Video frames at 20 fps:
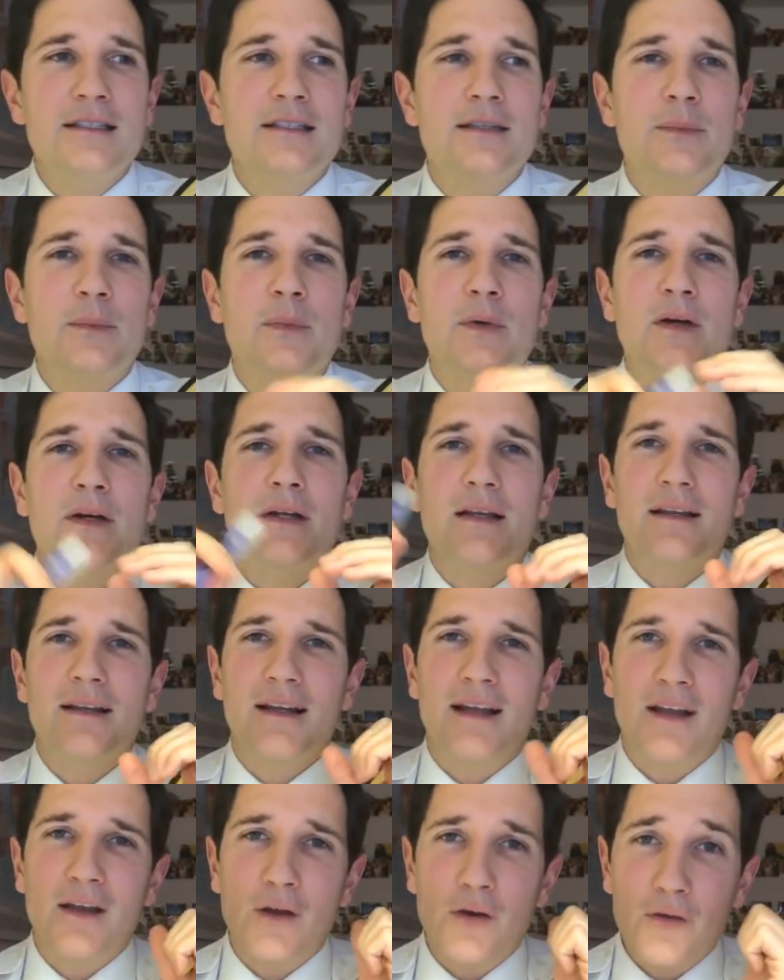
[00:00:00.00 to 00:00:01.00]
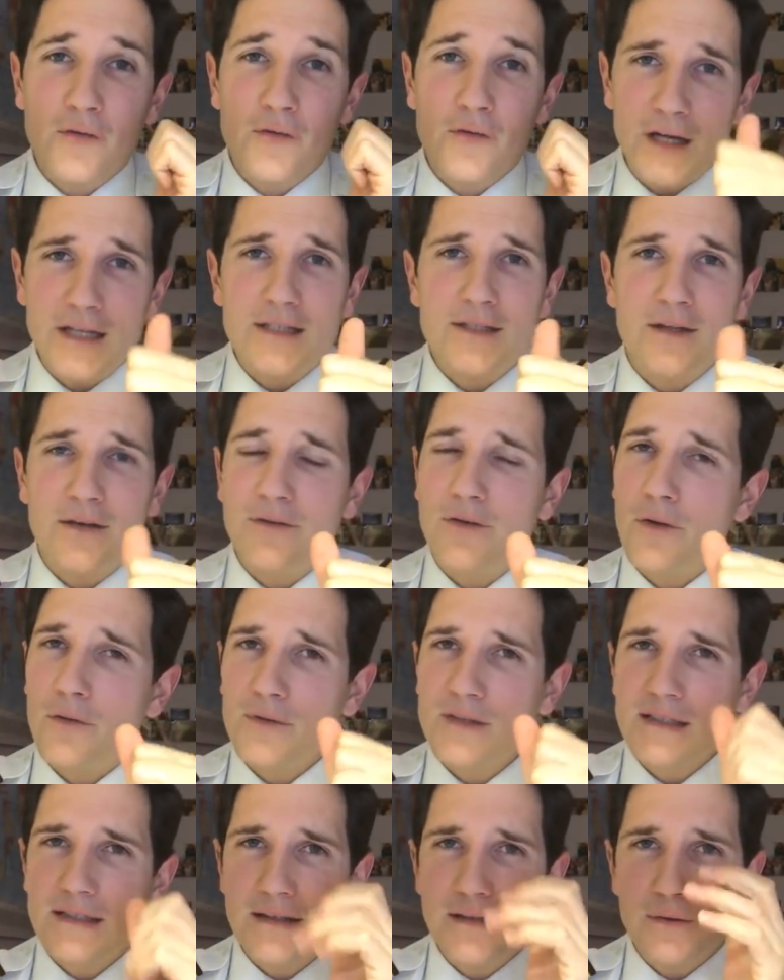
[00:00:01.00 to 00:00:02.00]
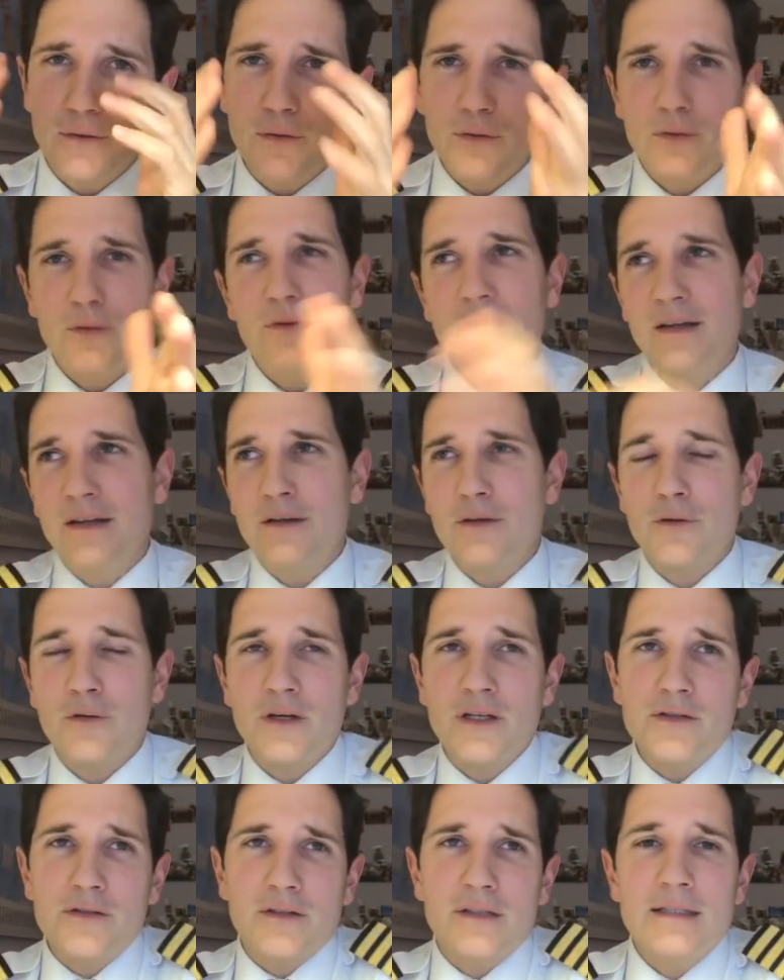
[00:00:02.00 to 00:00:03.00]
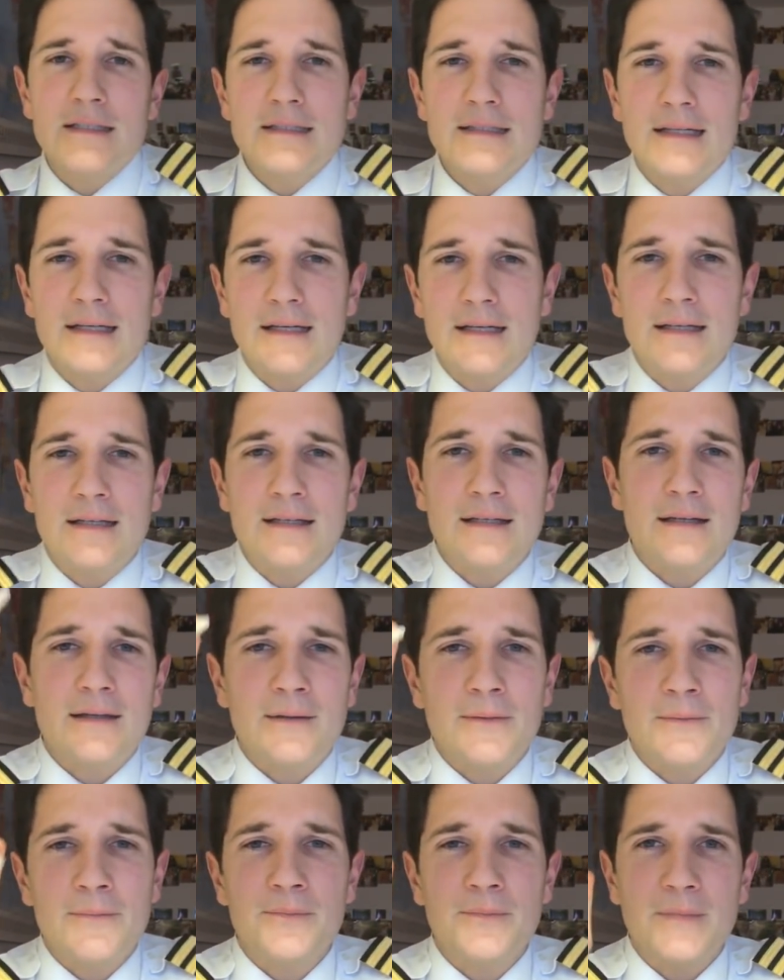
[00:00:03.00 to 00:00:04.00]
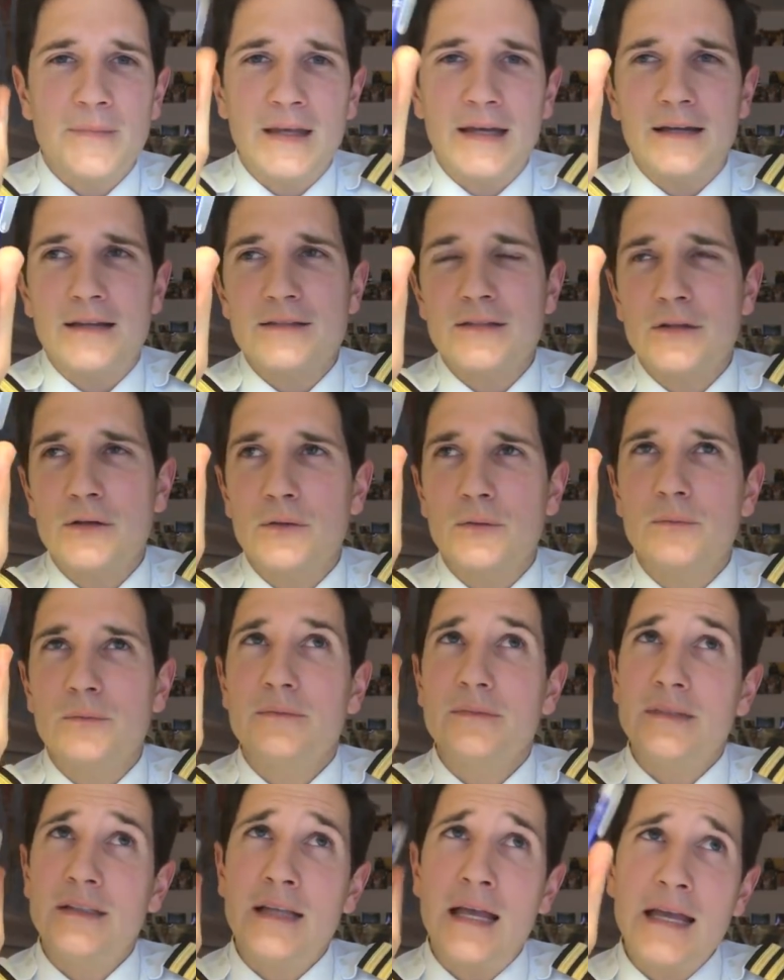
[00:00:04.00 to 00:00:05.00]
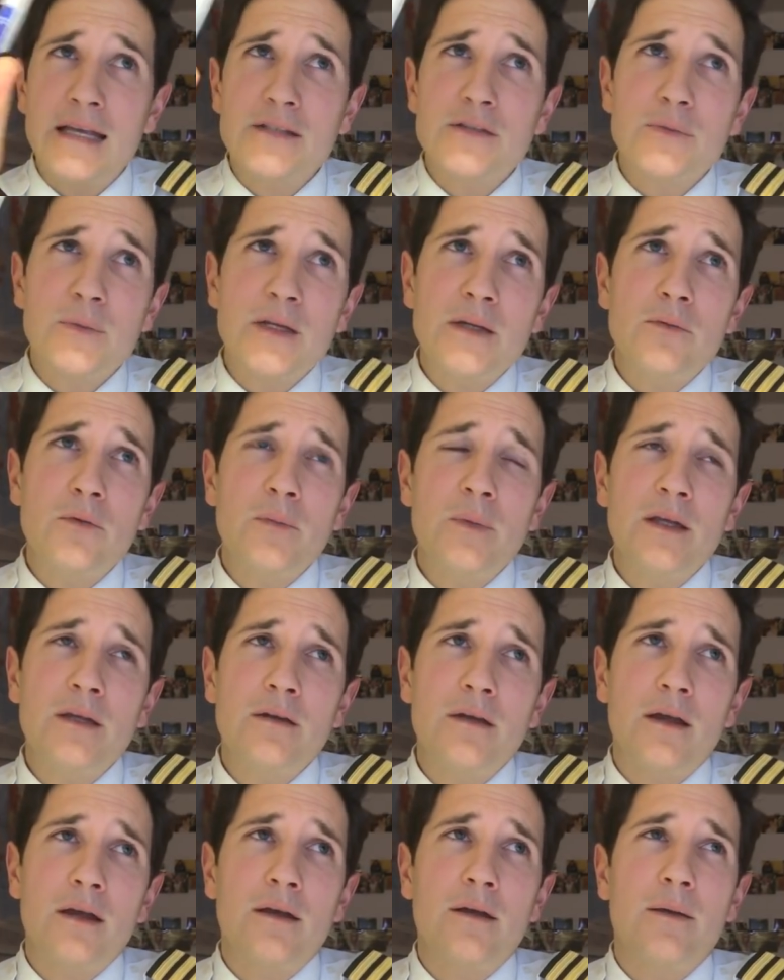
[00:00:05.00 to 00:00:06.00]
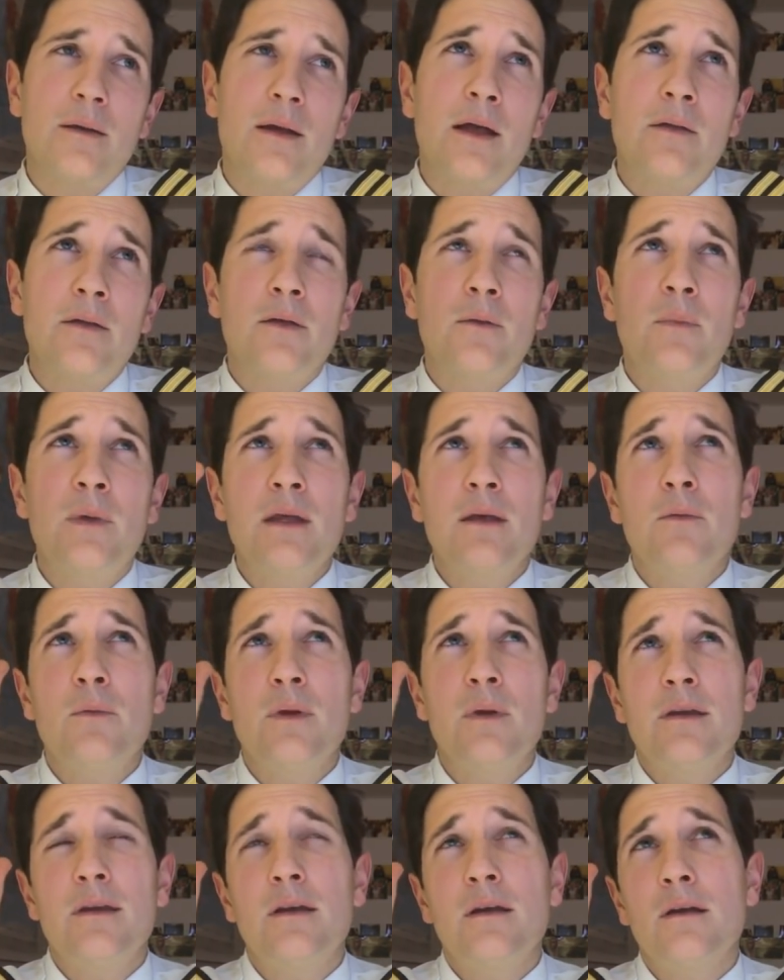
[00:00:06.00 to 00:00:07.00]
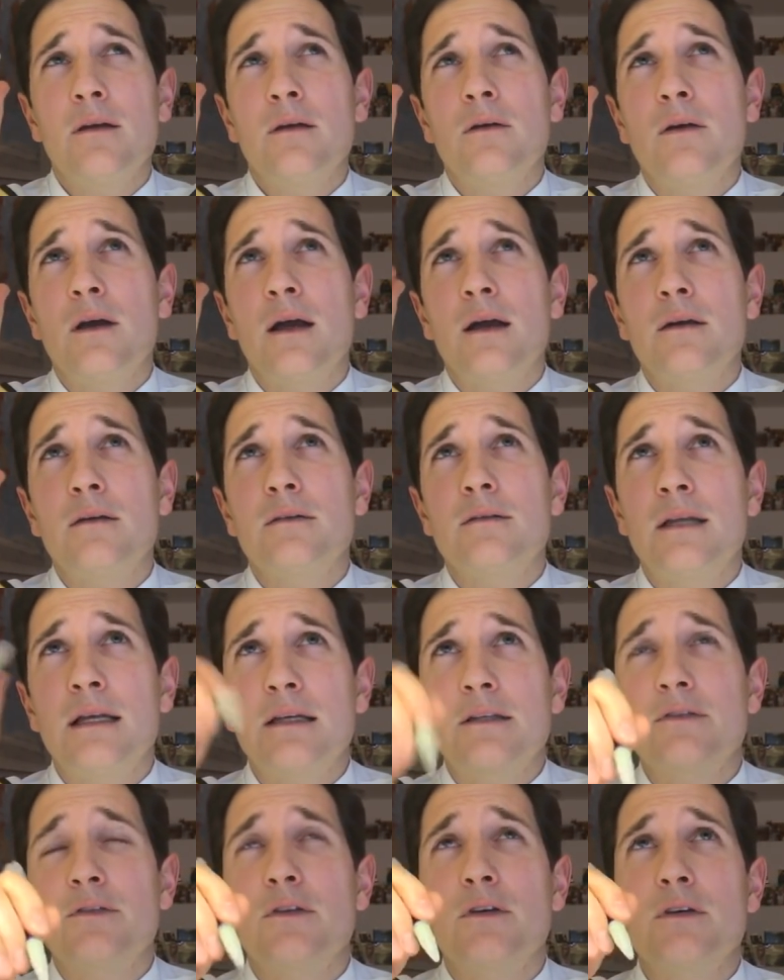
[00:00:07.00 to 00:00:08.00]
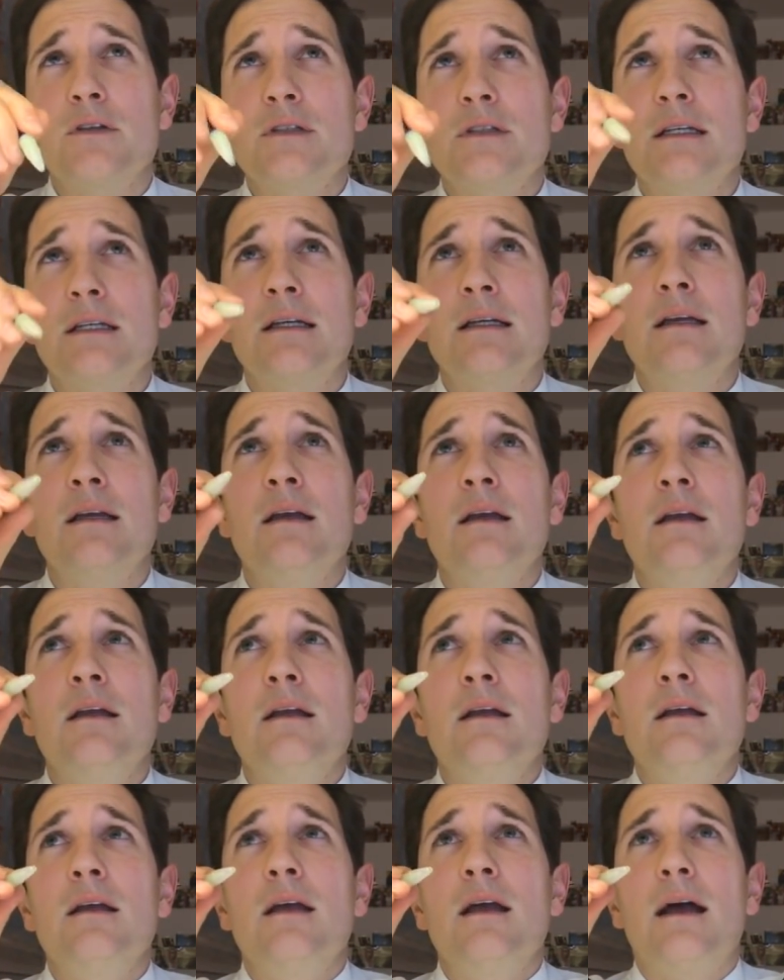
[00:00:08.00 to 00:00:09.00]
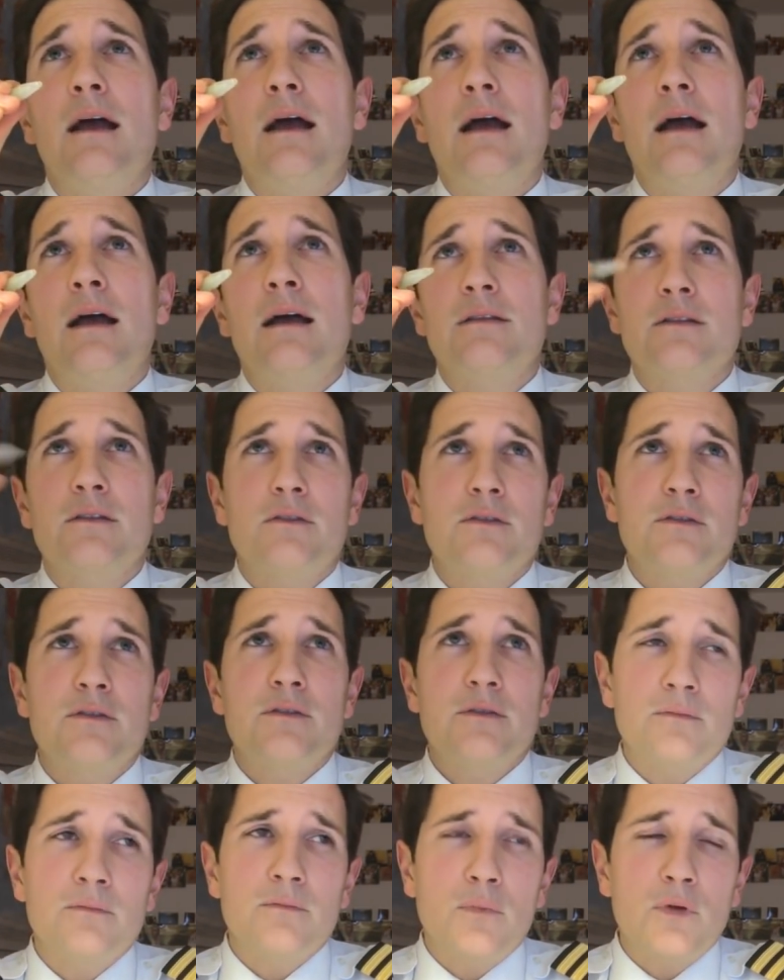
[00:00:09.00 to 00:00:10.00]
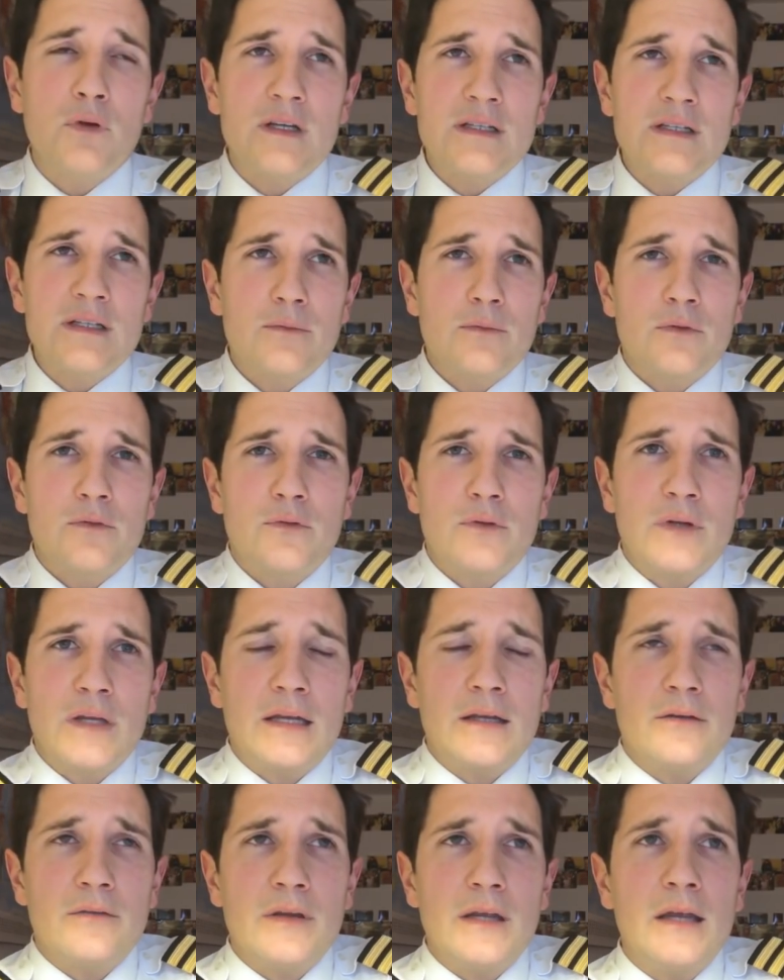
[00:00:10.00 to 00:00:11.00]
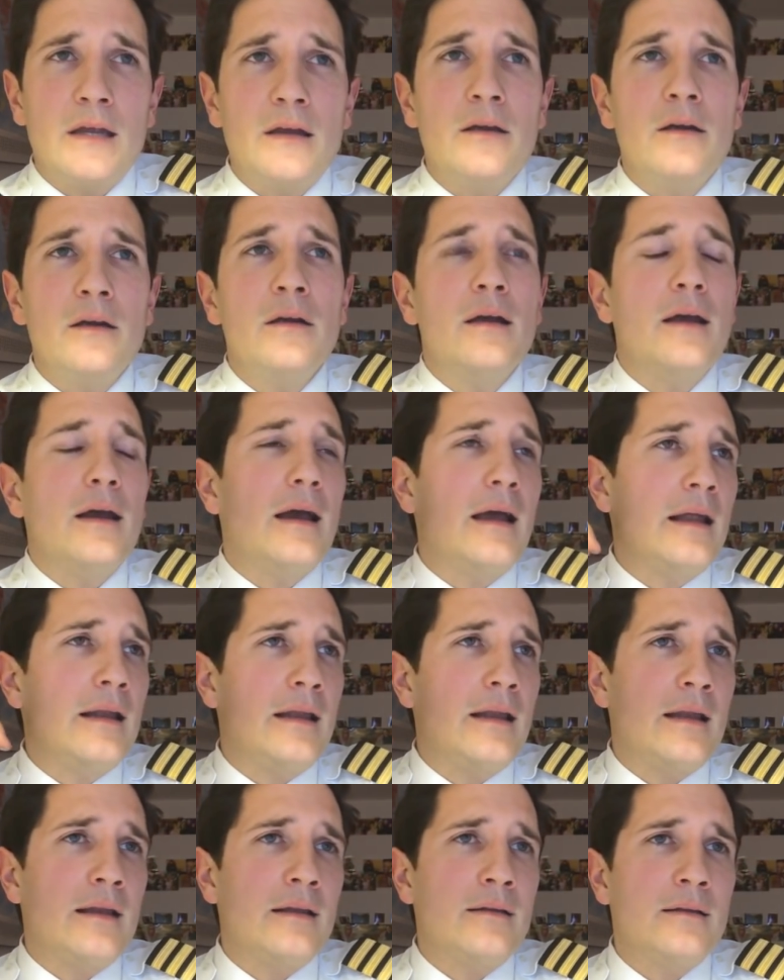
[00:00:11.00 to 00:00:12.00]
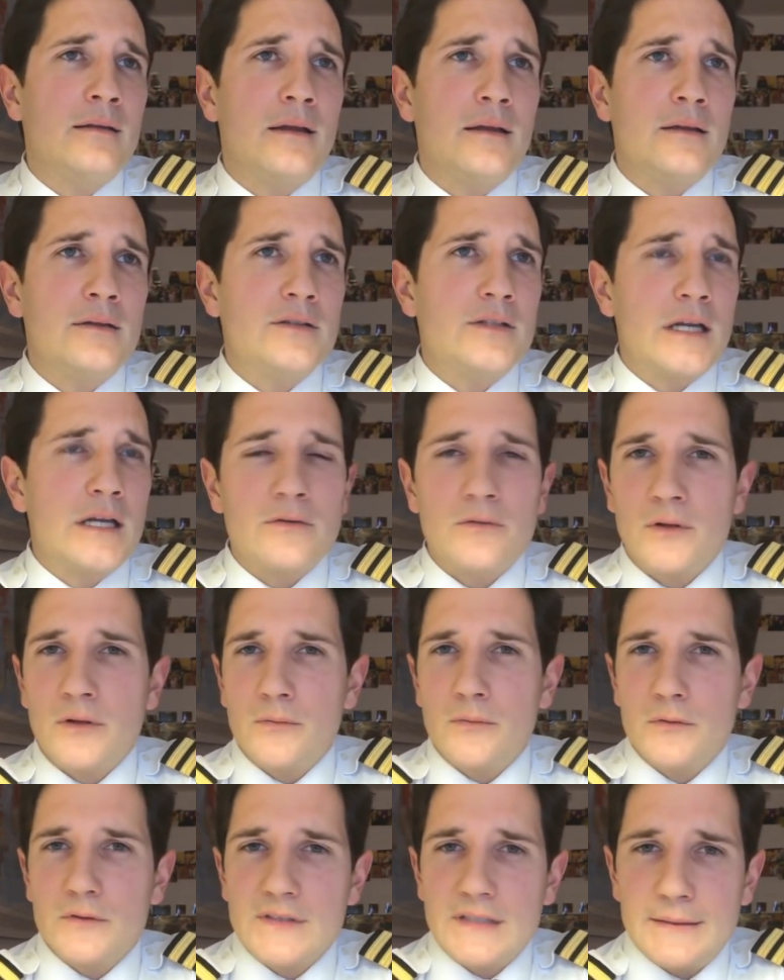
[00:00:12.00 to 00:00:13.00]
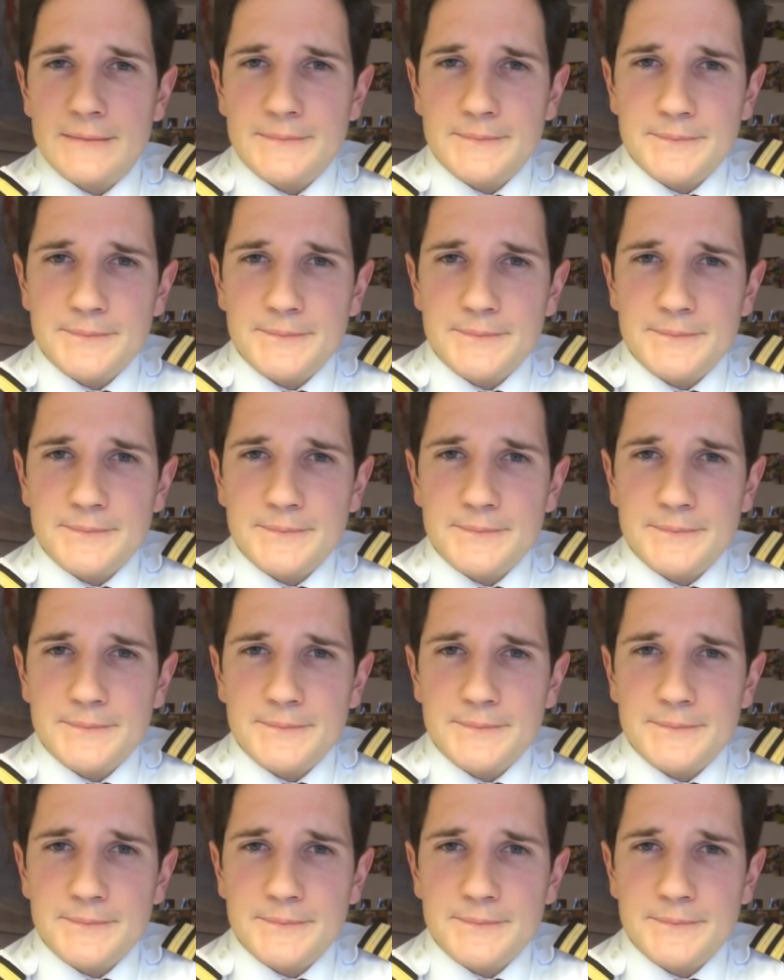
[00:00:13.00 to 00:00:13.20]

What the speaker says: but a lot of great stuff. Obviously, all in your interest. And yeah, so next week will be there'll be a video out next Thursday. So more or less the one for the end of the year, and then in January we'll see.